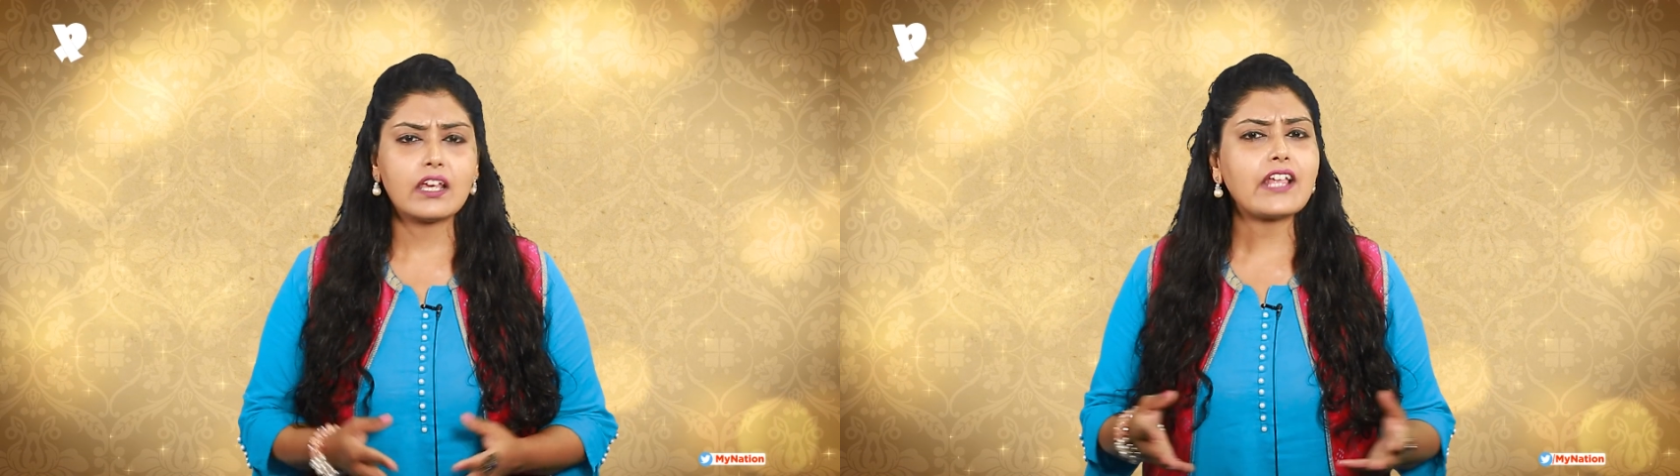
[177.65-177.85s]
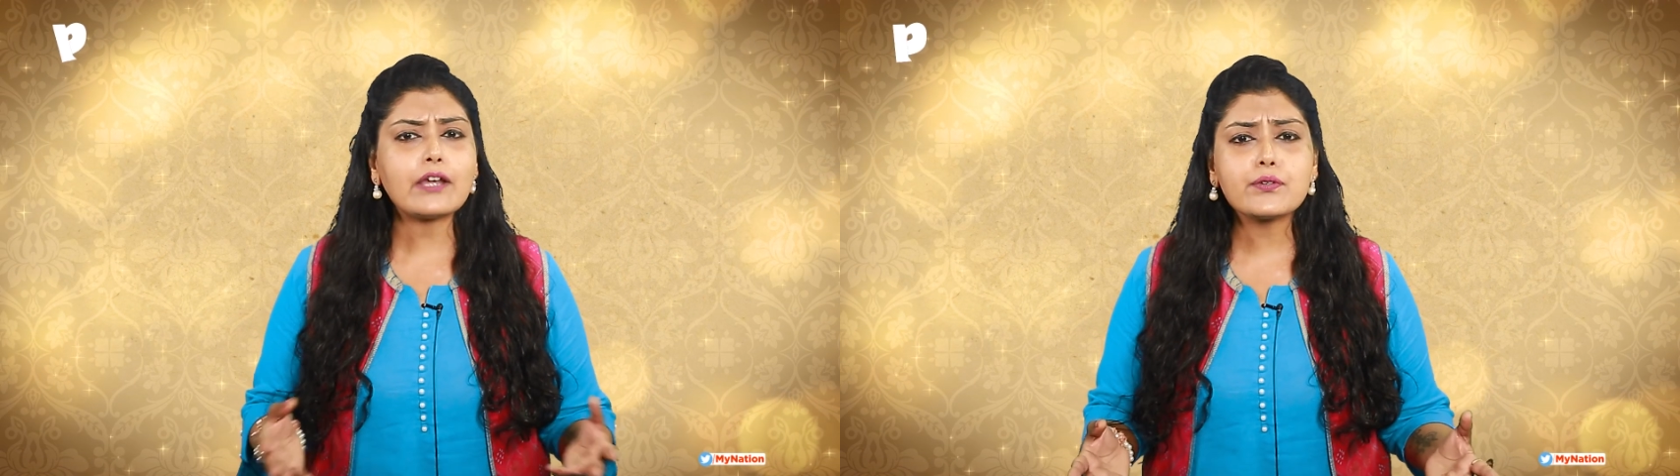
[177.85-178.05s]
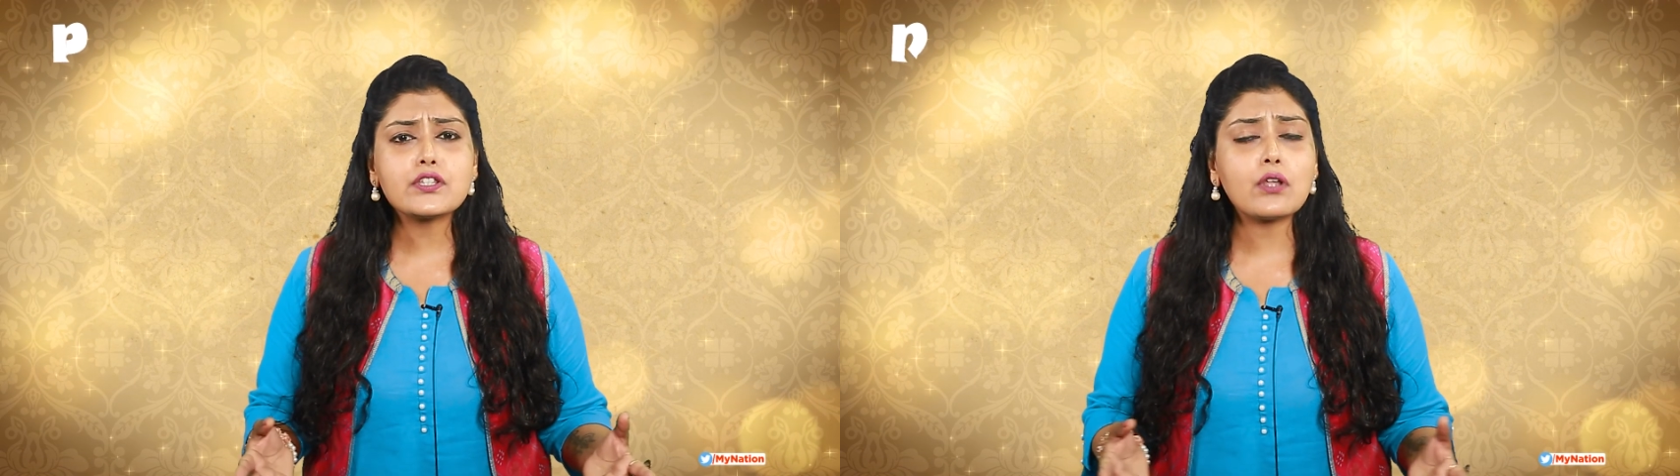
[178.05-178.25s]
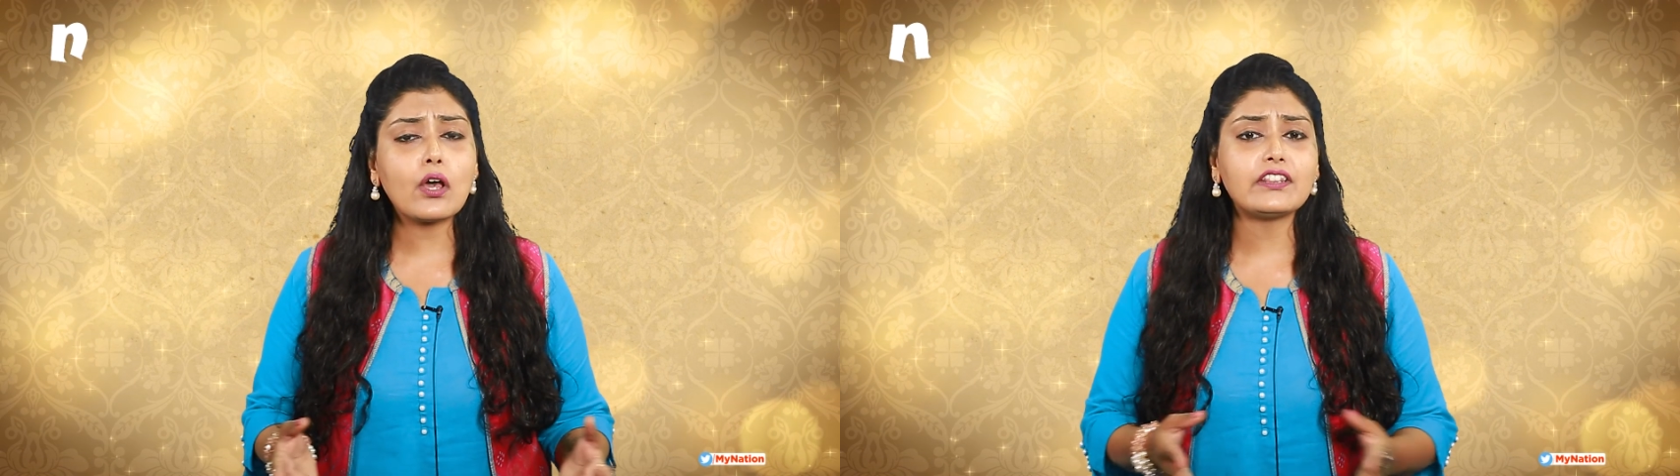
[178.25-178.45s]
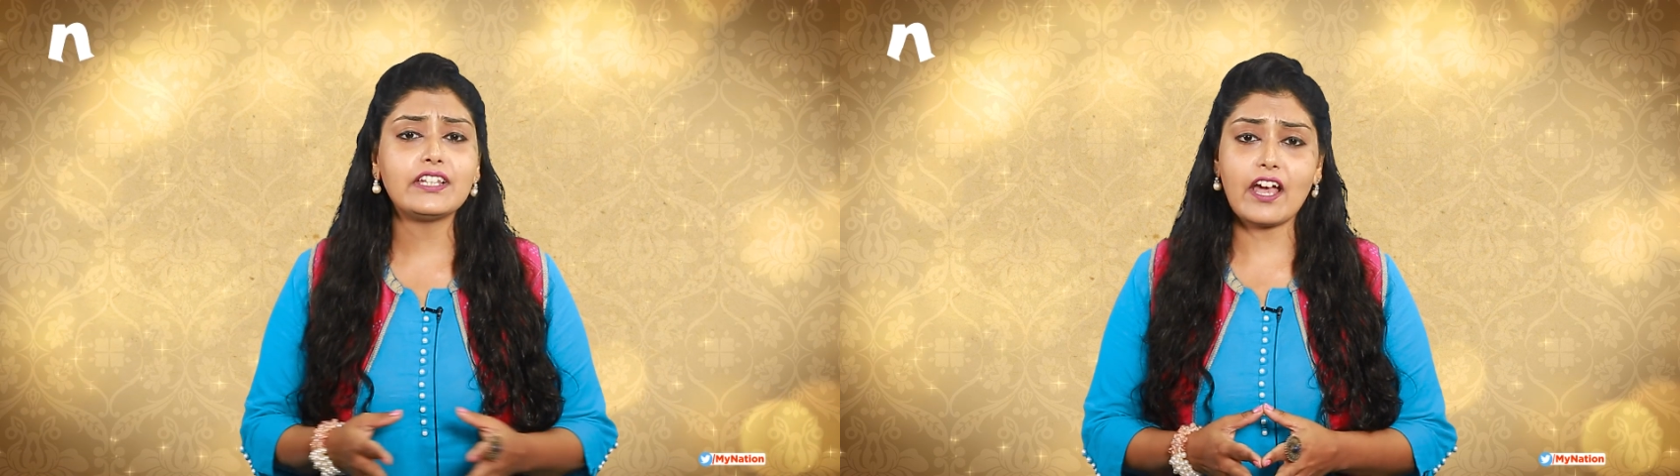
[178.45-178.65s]
That was
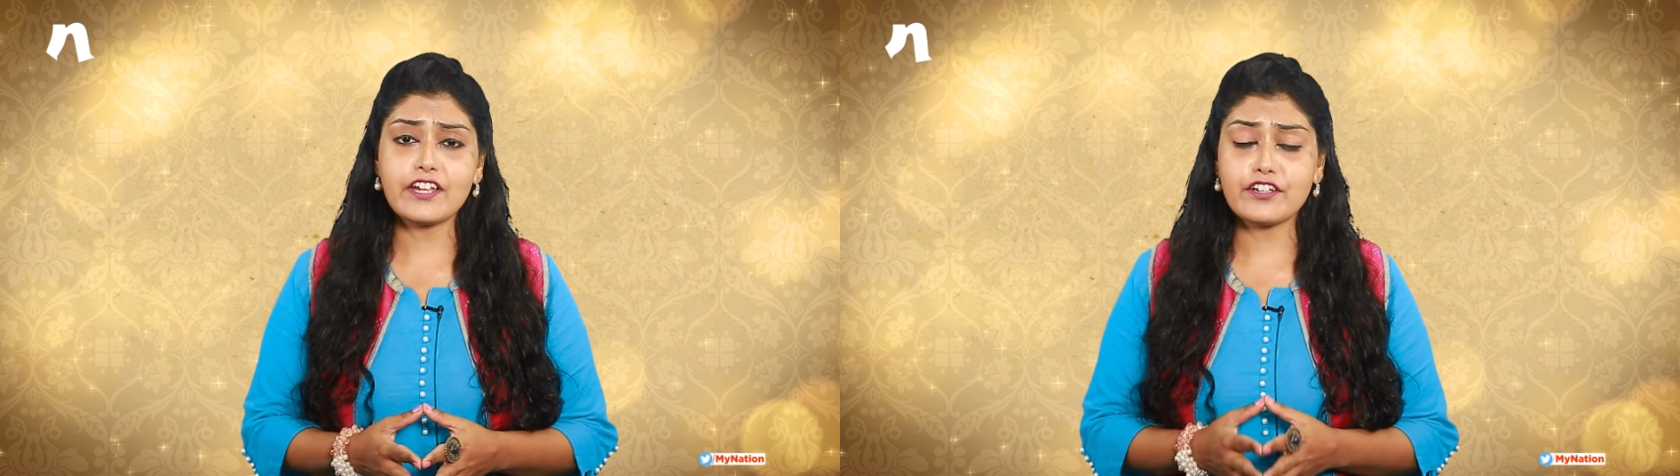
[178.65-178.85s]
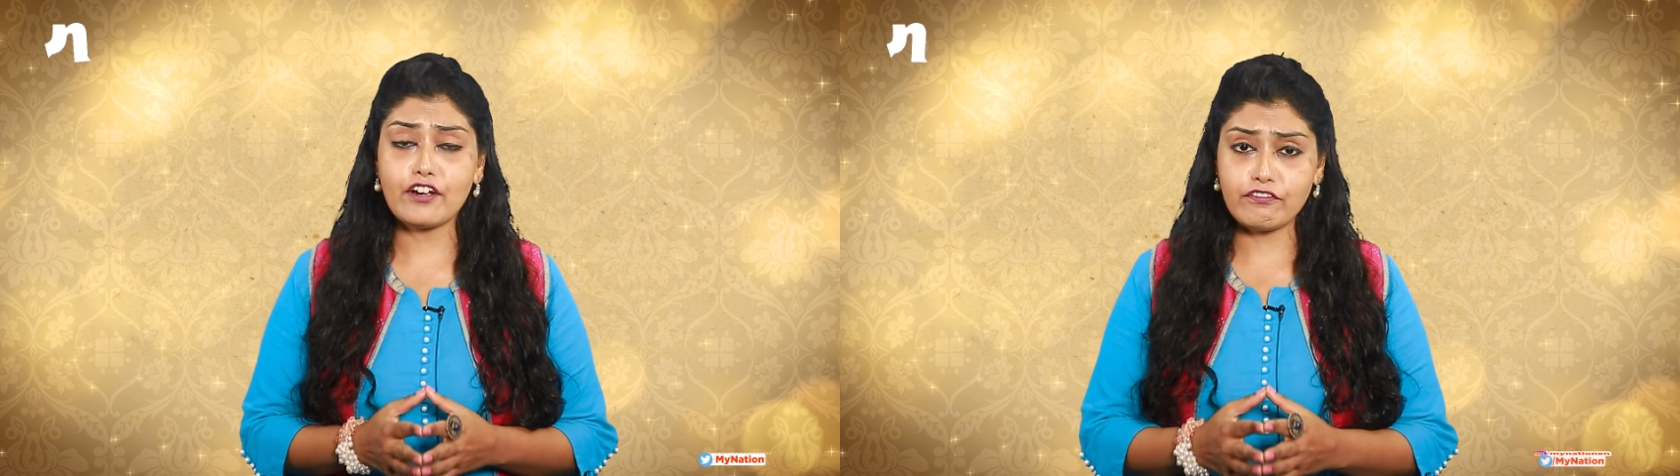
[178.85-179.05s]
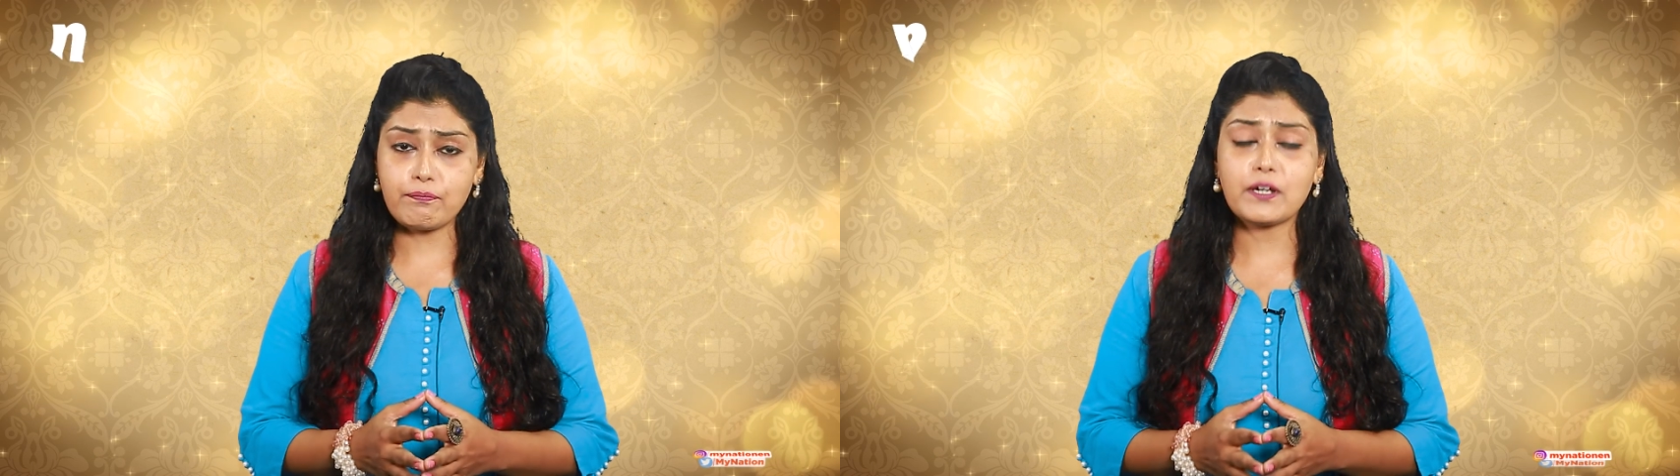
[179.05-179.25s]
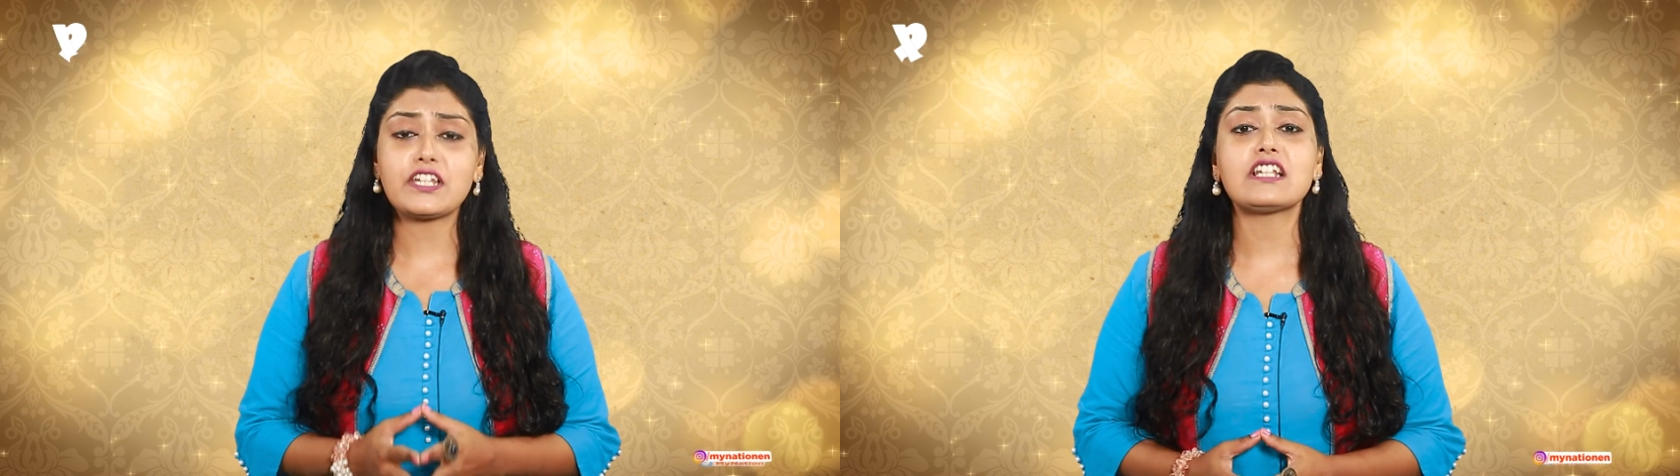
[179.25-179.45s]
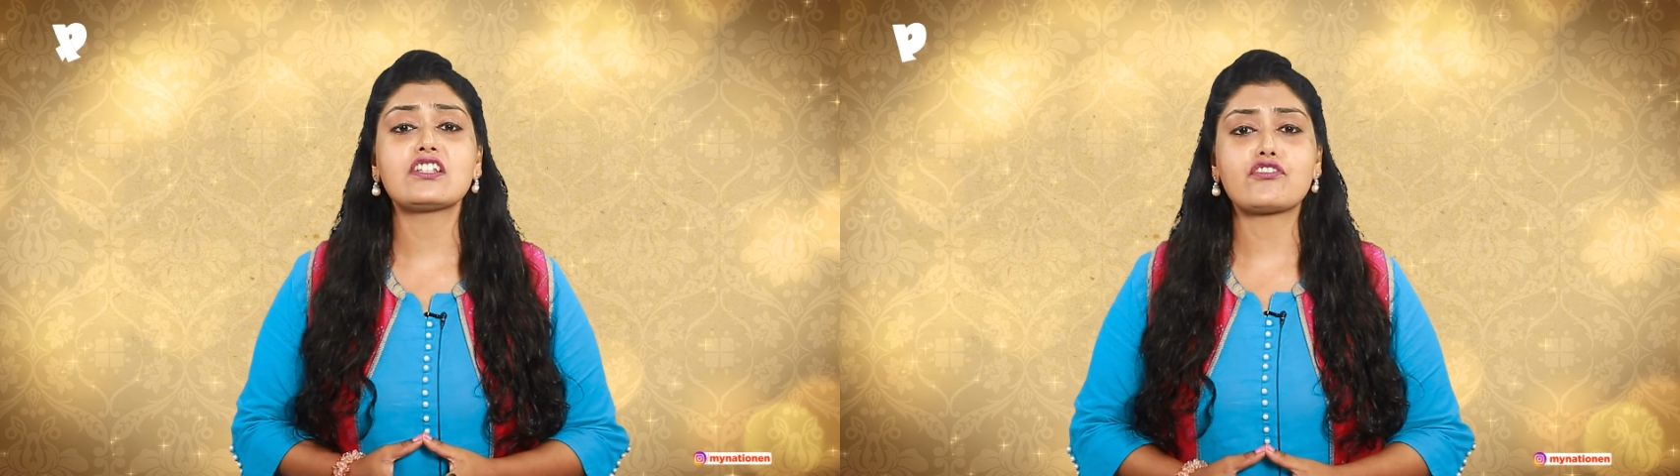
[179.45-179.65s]
not the idea of
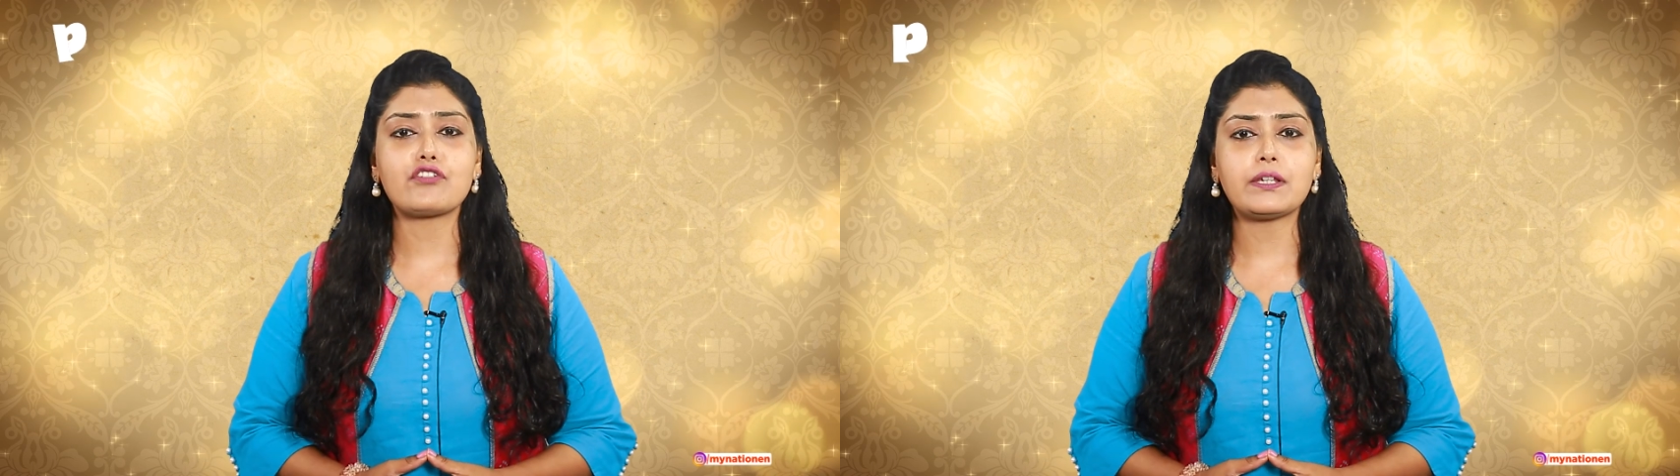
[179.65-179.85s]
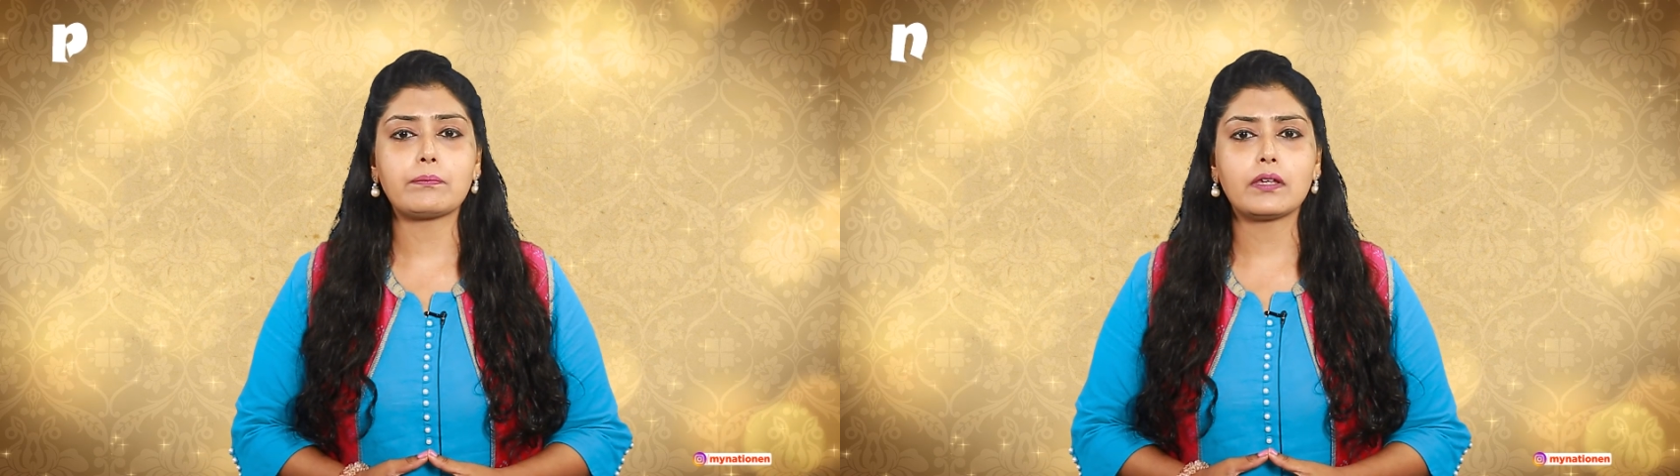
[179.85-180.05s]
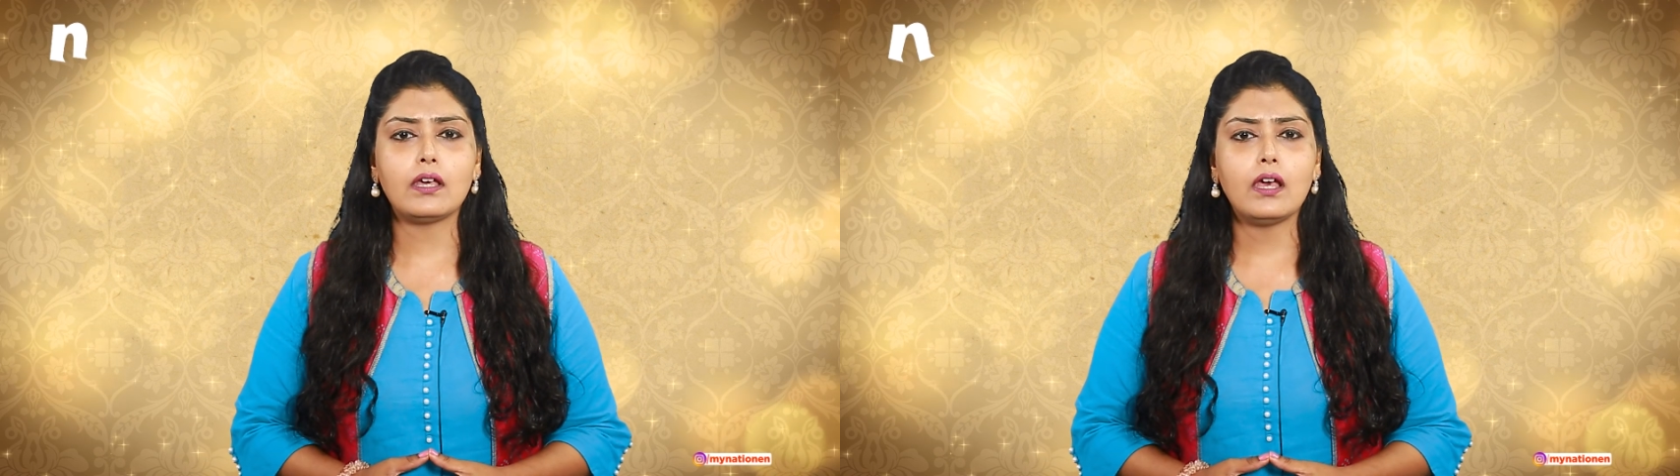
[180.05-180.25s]
Patel's dream.